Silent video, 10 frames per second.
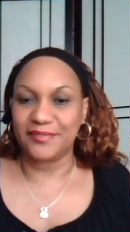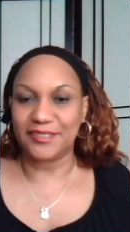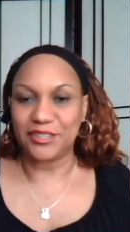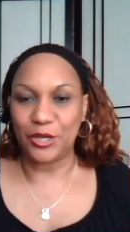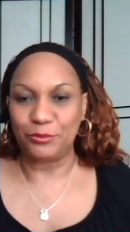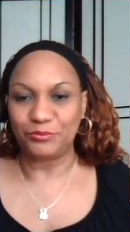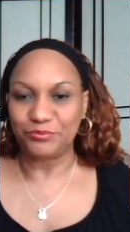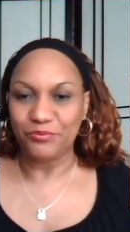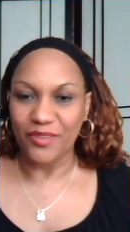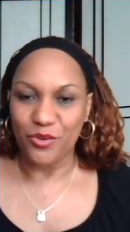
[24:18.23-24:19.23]
So
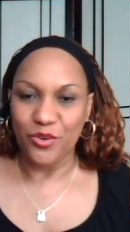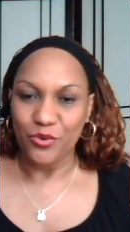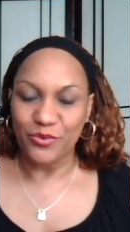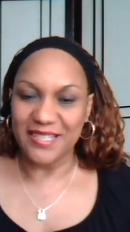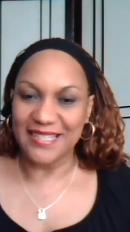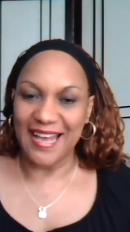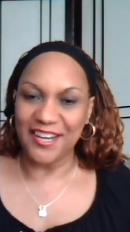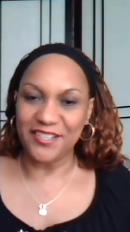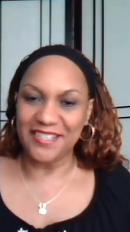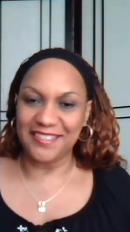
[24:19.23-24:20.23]
what
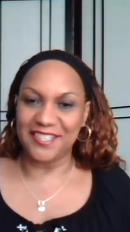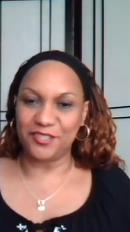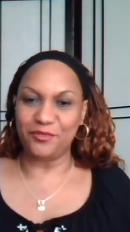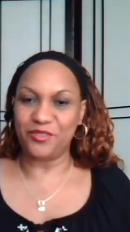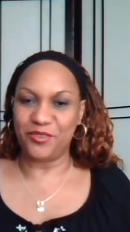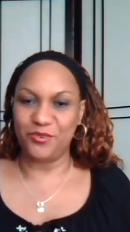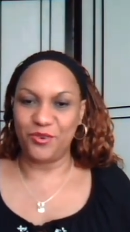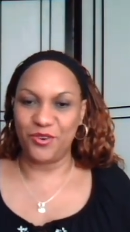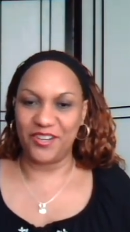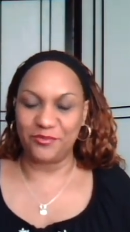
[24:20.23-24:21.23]
Saturn didn't deal with
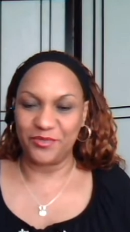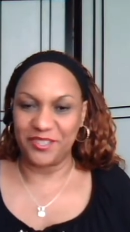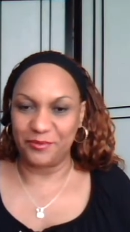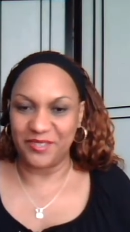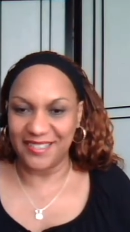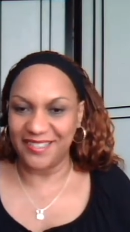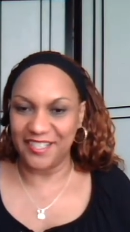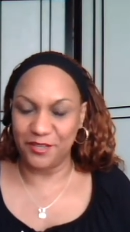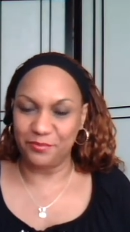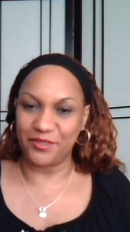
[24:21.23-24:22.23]
you on when it was in
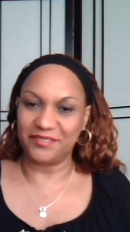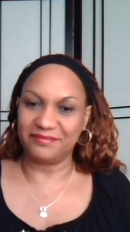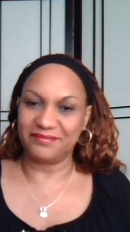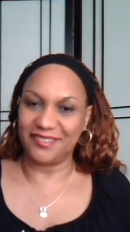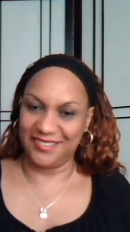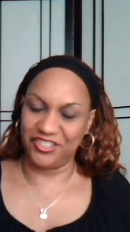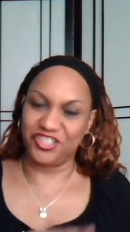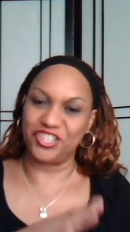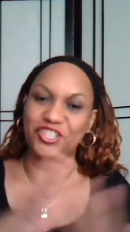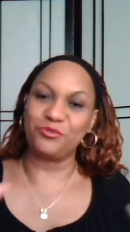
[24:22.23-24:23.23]
Libra, in
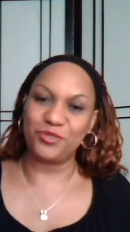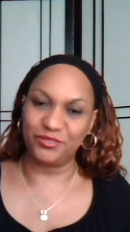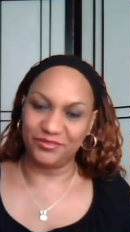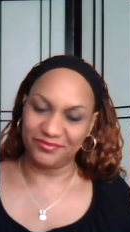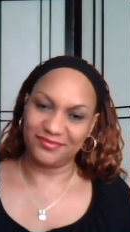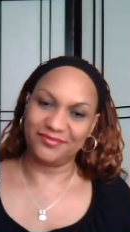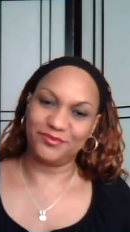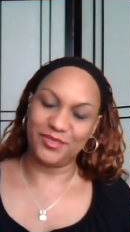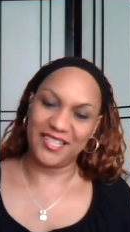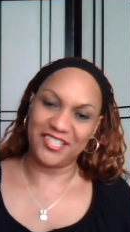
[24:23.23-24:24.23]
general,
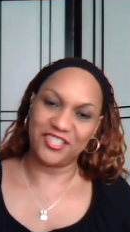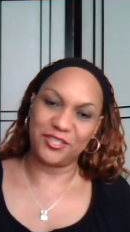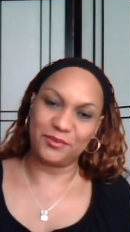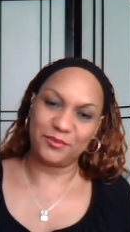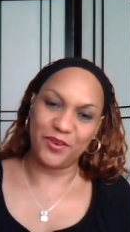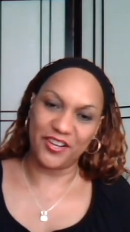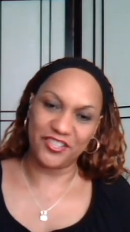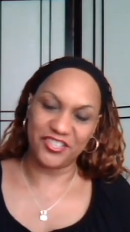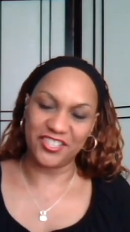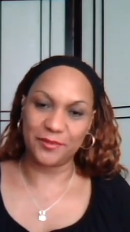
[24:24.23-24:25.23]
relationships and
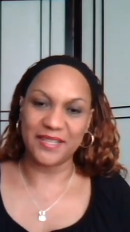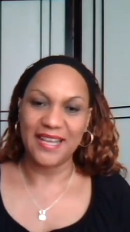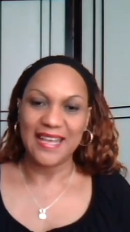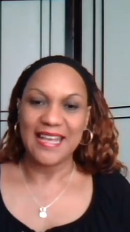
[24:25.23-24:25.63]
partnerships,